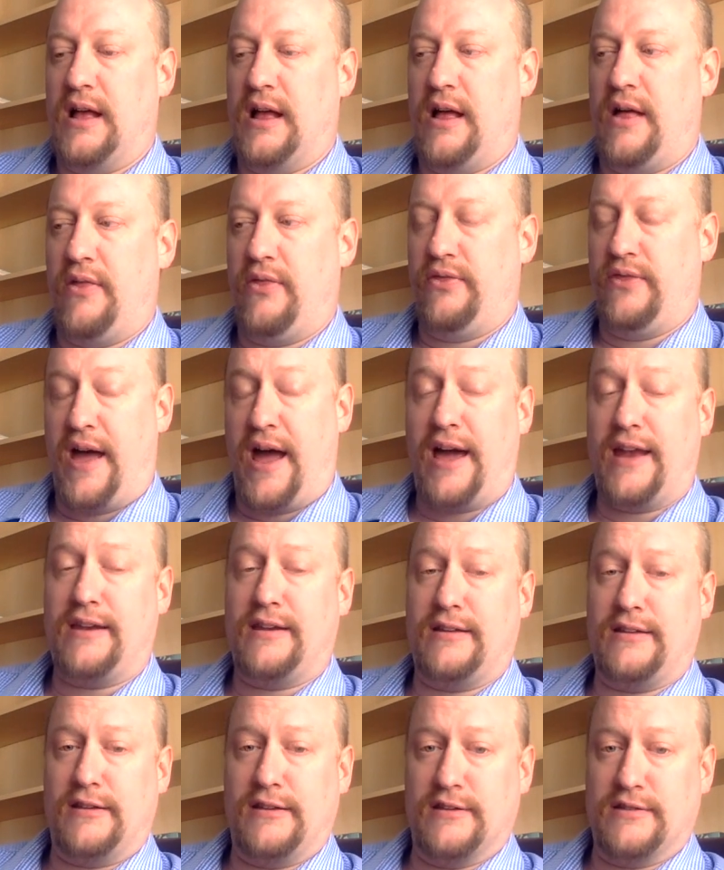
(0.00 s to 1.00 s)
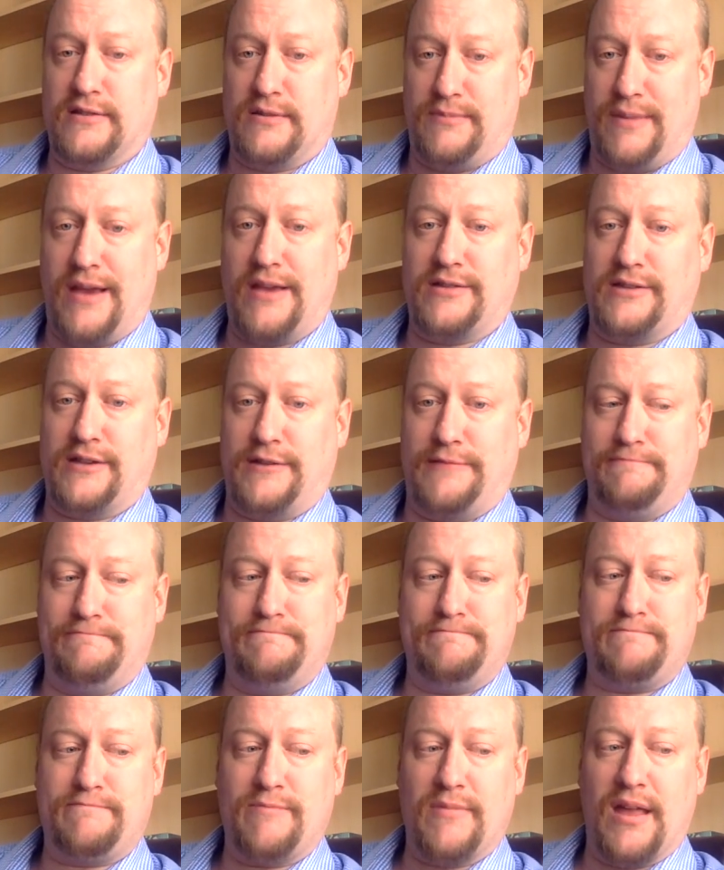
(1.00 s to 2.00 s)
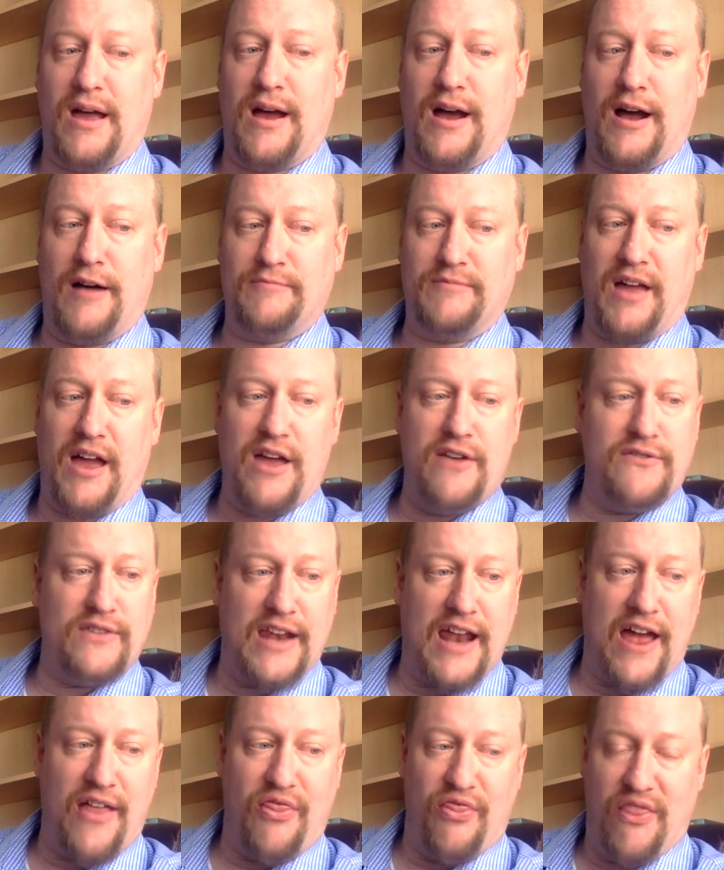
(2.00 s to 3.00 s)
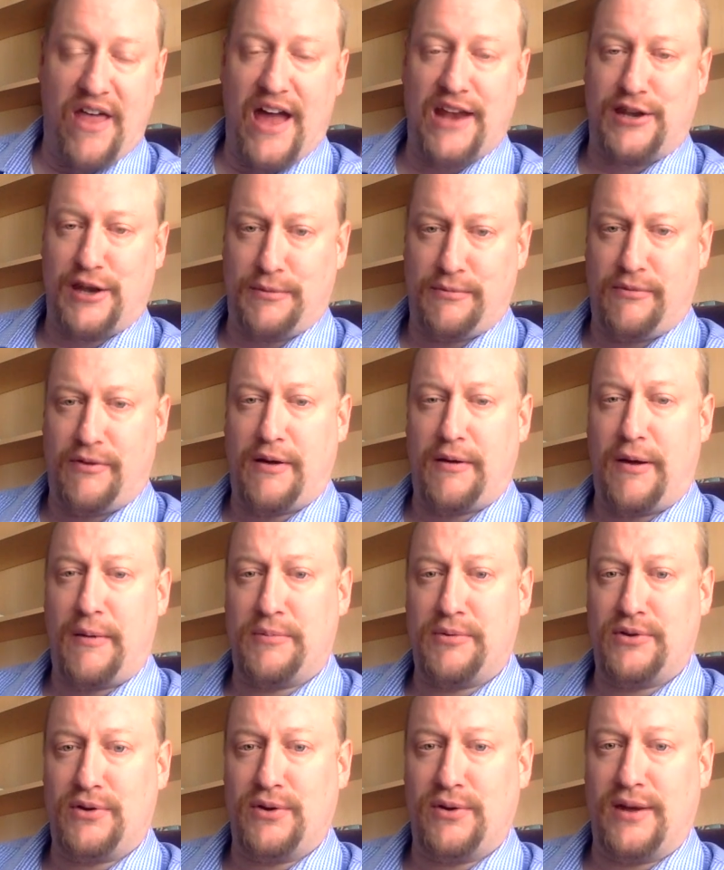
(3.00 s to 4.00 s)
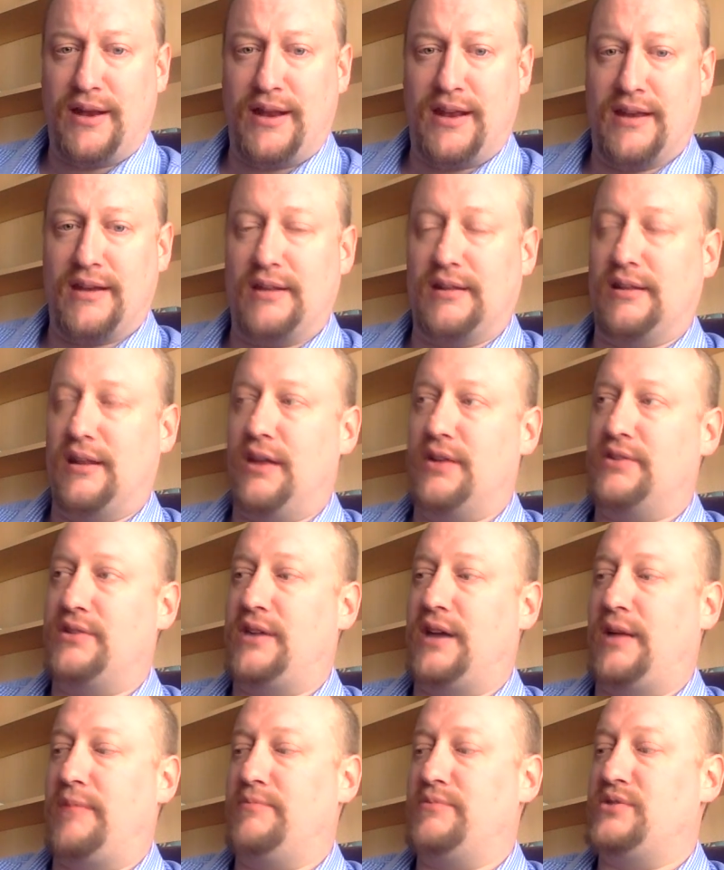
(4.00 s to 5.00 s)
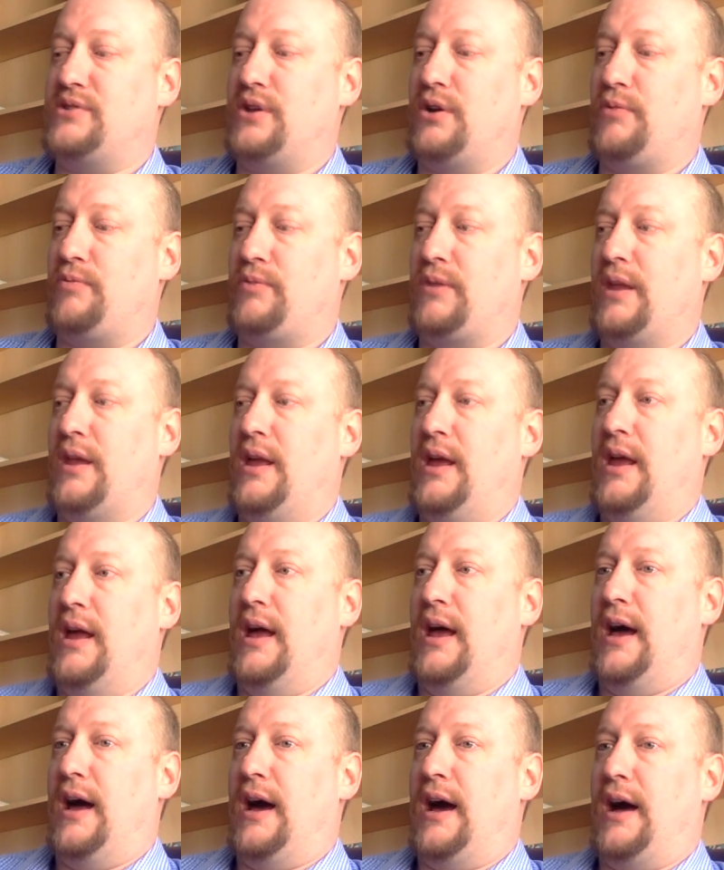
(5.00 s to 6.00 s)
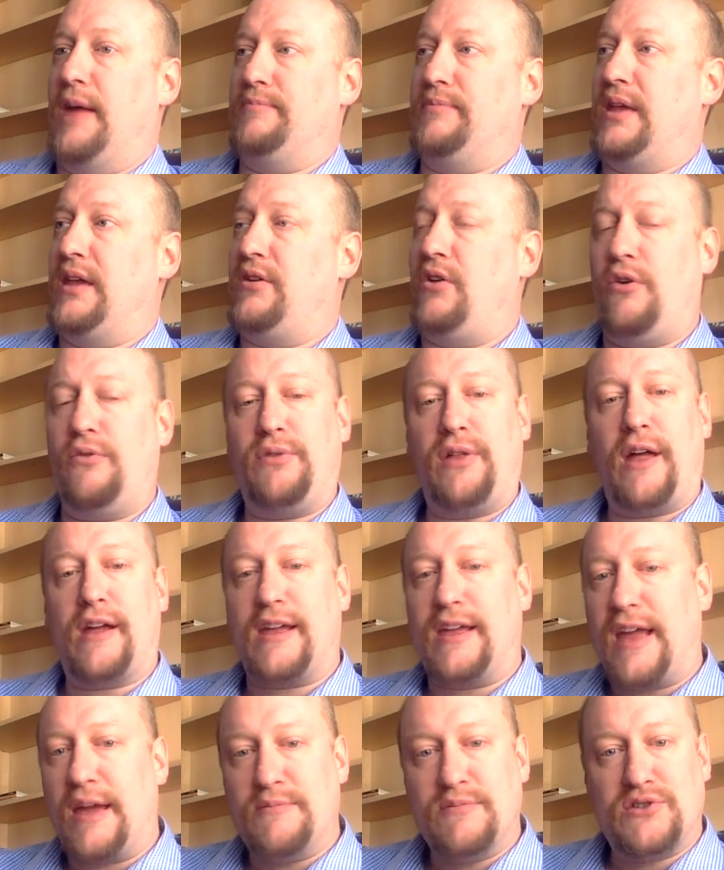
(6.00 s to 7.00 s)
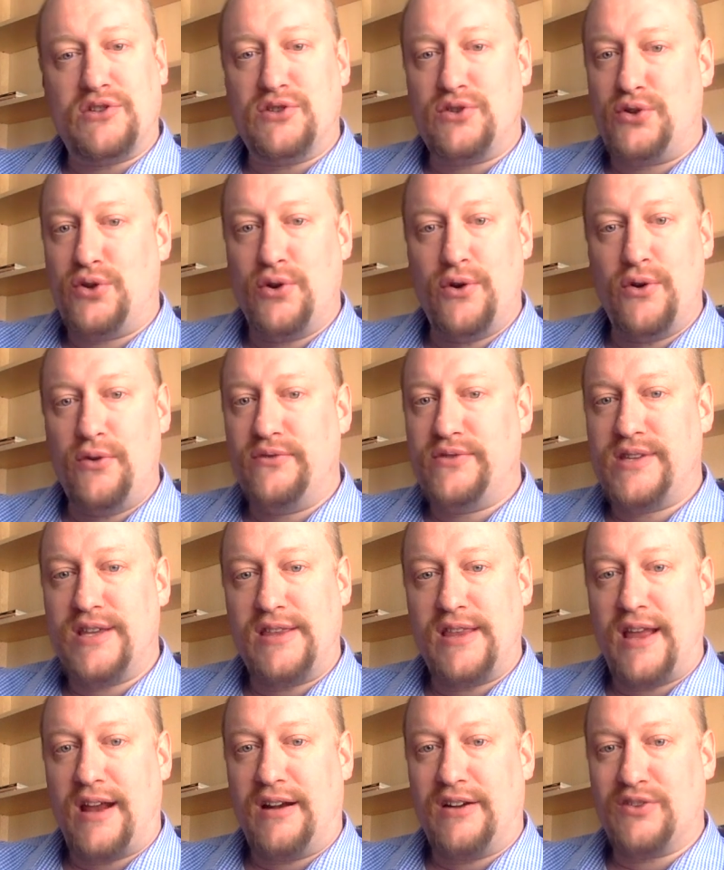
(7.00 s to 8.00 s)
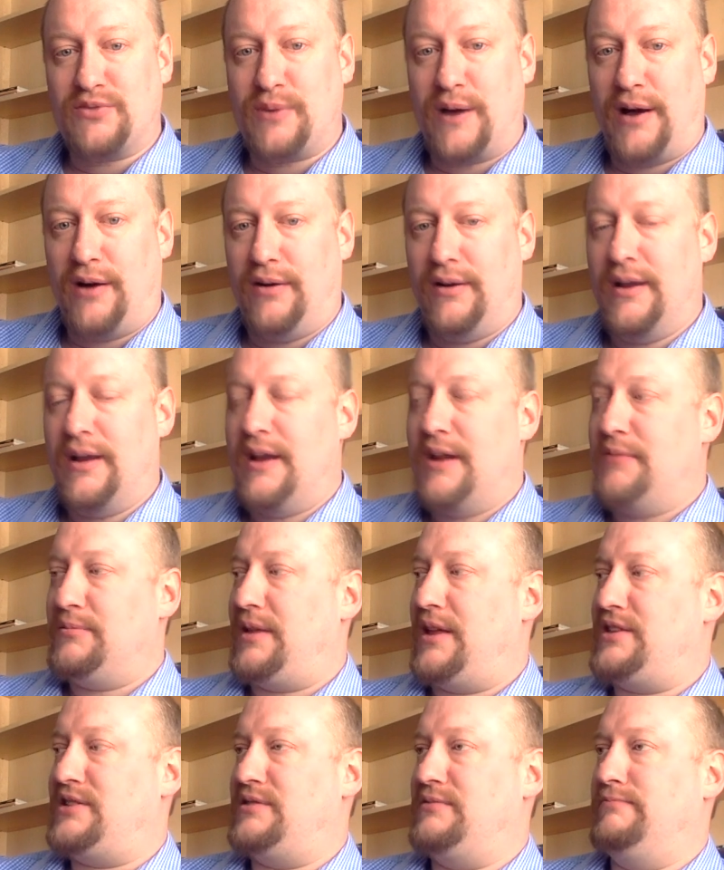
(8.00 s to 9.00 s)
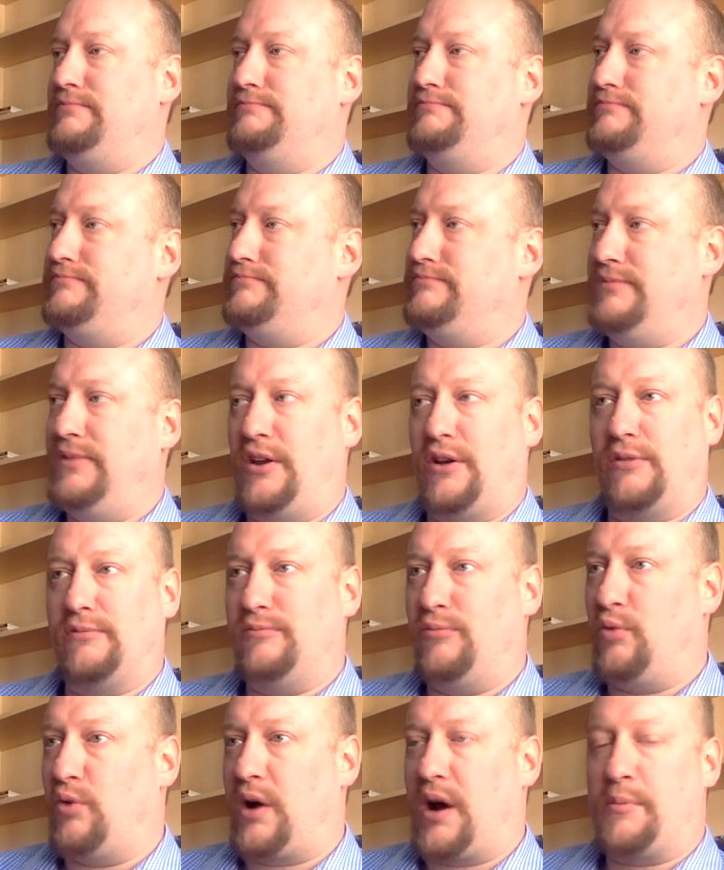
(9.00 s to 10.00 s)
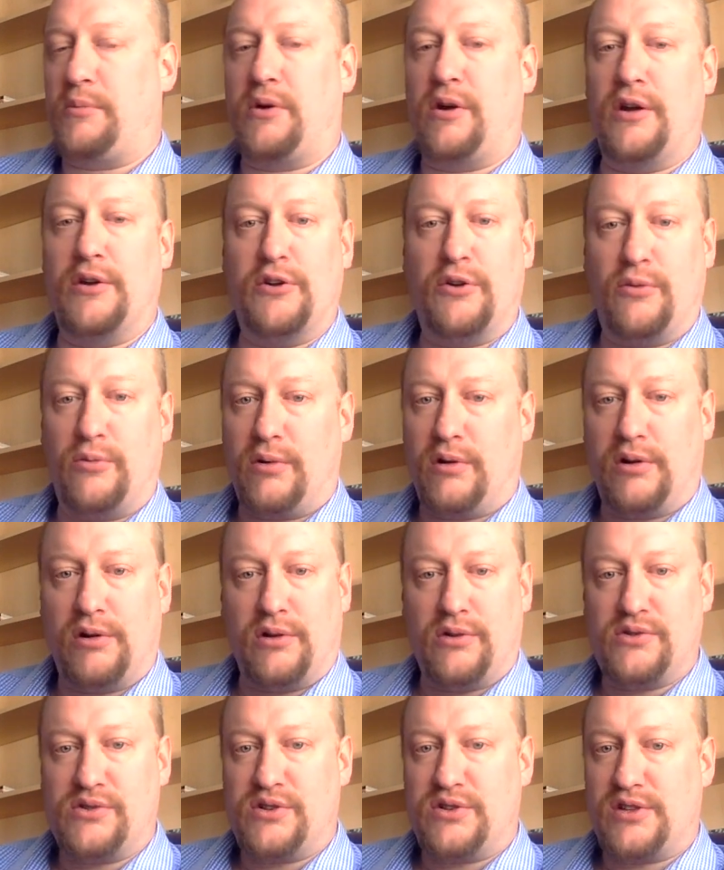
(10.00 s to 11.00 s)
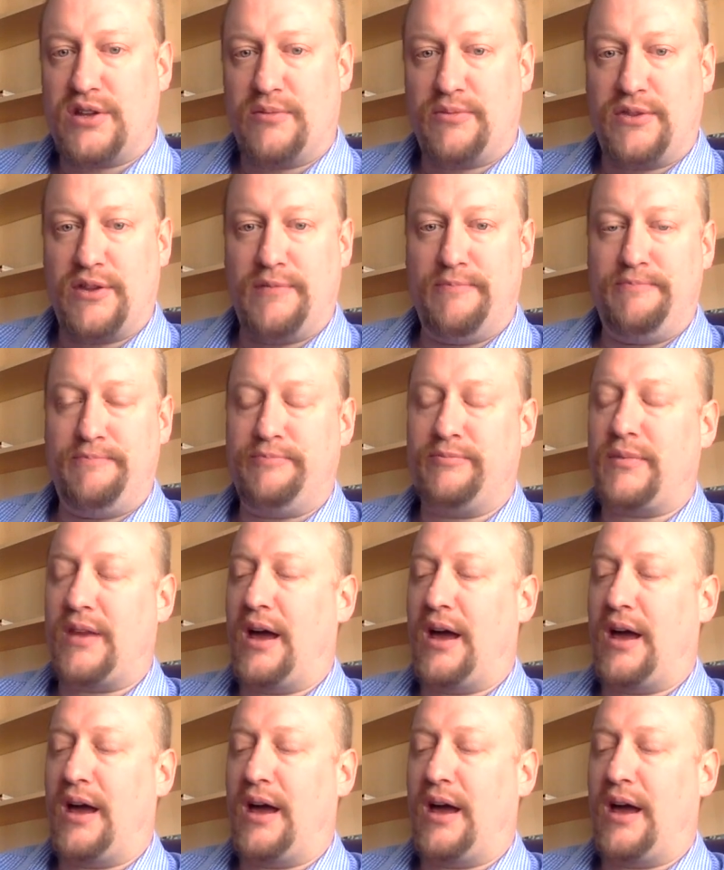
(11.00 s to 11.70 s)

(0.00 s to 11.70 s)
And that is amazing. I haven't had that type of opportunity in a long time. So, and hopefully I can get Mrs. Hooves in there as well. Play some, Warhammer Underworlds or something.